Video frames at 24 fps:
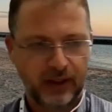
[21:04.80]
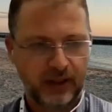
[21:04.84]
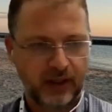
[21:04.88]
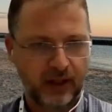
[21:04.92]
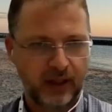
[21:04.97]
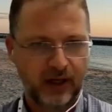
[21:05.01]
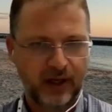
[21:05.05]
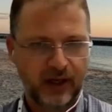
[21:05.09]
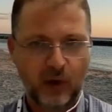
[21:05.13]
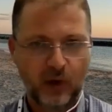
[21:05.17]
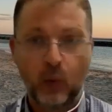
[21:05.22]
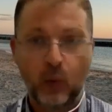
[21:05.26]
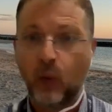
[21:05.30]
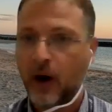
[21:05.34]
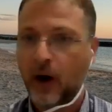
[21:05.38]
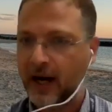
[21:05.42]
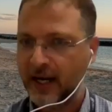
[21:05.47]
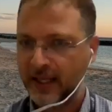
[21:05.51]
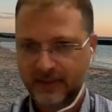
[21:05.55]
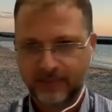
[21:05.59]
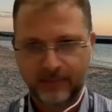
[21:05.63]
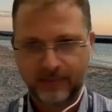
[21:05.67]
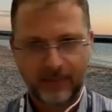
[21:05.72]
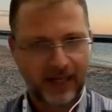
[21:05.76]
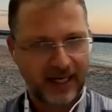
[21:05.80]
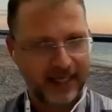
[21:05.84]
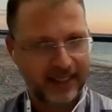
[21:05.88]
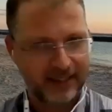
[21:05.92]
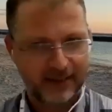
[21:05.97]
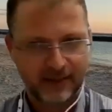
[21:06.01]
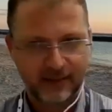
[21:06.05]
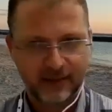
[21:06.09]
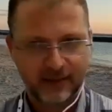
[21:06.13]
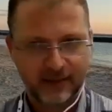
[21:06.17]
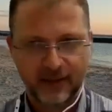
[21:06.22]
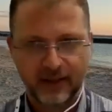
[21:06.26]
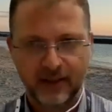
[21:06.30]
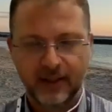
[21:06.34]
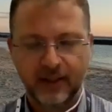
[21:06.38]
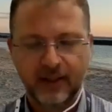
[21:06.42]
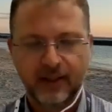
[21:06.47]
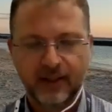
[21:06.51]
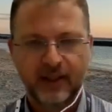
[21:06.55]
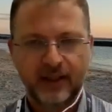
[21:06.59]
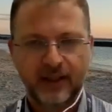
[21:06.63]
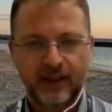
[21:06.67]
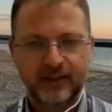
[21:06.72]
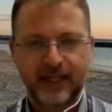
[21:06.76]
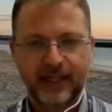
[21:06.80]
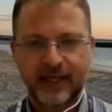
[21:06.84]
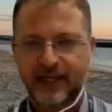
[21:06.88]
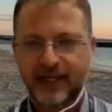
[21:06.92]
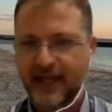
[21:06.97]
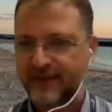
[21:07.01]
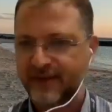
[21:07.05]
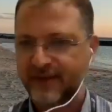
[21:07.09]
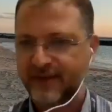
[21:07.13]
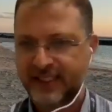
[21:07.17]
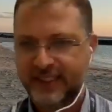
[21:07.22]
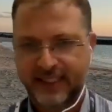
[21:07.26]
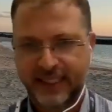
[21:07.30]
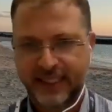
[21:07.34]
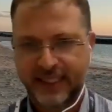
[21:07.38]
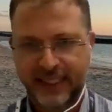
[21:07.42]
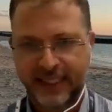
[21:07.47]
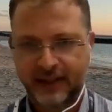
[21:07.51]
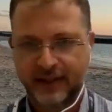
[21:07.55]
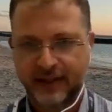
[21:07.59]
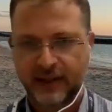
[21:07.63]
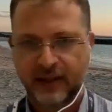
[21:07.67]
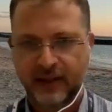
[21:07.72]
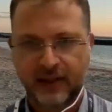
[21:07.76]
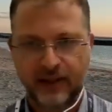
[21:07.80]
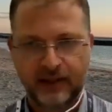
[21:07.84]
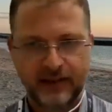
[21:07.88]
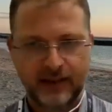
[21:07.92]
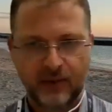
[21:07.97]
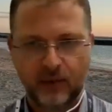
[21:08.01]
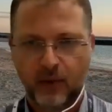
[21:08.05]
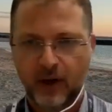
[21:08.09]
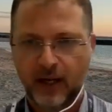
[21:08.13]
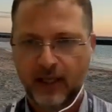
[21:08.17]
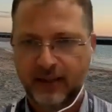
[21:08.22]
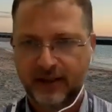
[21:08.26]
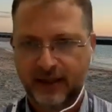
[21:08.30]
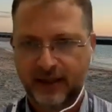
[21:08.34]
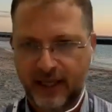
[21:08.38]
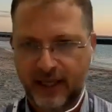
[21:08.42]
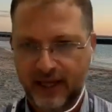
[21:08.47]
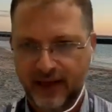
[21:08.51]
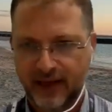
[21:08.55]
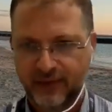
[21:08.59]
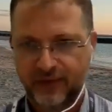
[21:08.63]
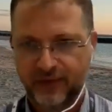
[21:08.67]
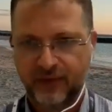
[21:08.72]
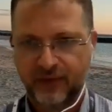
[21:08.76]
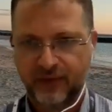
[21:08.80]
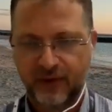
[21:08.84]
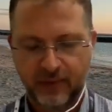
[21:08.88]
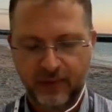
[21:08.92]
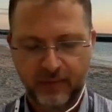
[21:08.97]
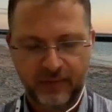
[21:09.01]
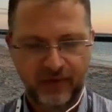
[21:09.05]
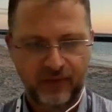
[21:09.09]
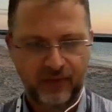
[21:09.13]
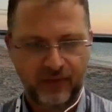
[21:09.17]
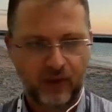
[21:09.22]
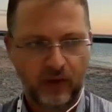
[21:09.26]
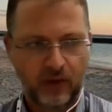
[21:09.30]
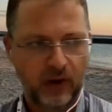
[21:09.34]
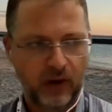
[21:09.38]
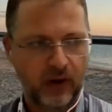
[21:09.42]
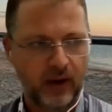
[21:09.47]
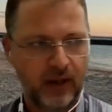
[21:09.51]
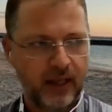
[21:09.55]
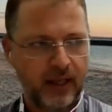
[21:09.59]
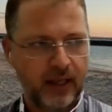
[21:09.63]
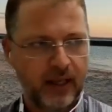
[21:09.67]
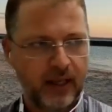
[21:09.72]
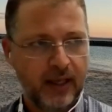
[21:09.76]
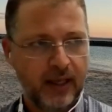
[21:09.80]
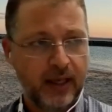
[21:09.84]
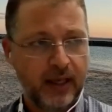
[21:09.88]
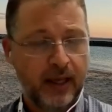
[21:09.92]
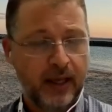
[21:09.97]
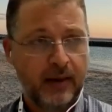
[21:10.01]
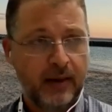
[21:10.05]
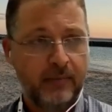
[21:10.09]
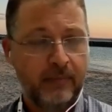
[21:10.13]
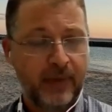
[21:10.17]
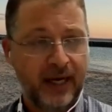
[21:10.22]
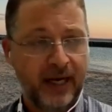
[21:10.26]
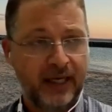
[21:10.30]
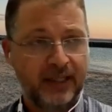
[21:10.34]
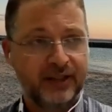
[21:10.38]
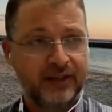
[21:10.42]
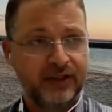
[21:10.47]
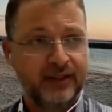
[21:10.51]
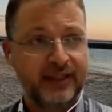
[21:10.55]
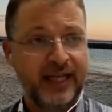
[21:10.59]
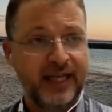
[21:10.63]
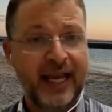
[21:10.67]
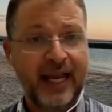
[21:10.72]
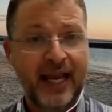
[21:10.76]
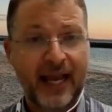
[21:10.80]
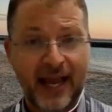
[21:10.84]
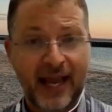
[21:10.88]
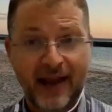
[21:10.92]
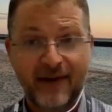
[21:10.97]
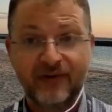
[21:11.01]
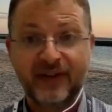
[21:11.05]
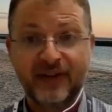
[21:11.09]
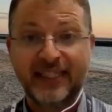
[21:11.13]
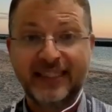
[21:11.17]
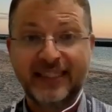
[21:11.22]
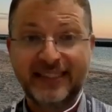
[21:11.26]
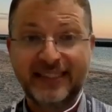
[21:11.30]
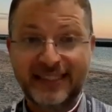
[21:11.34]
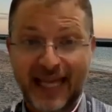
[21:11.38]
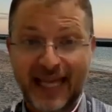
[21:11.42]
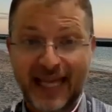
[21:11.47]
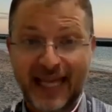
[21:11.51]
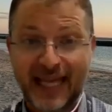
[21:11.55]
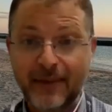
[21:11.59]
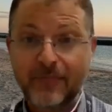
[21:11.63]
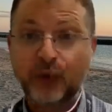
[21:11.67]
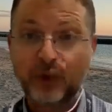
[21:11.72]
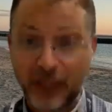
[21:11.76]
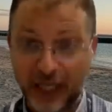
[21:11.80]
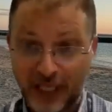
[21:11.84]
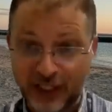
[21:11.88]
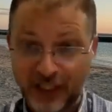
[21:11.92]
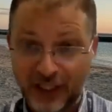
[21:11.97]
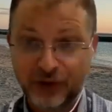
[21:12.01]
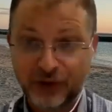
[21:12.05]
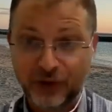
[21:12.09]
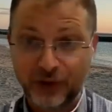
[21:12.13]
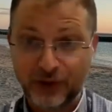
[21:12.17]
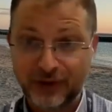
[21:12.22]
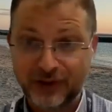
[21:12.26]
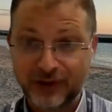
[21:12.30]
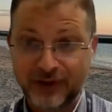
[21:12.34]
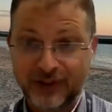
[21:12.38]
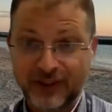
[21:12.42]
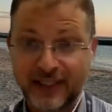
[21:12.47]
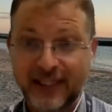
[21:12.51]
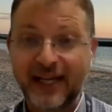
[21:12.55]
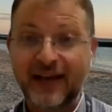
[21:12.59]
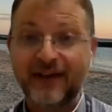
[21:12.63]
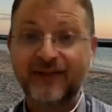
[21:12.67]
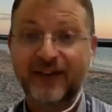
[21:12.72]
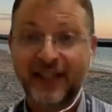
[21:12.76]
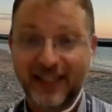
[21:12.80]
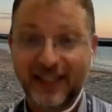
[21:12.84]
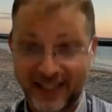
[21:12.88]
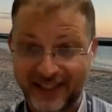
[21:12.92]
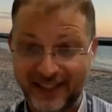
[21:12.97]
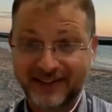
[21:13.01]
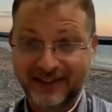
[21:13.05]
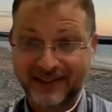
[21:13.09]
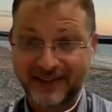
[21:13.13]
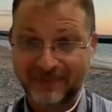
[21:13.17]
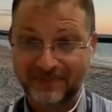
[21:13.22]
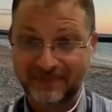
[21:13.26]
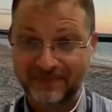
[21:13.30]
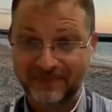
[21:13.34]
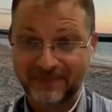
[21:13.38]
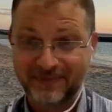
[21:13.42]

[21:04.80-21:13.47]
wild mice. They've never seen the wildlife before, but they have the same mutations. They have the kids.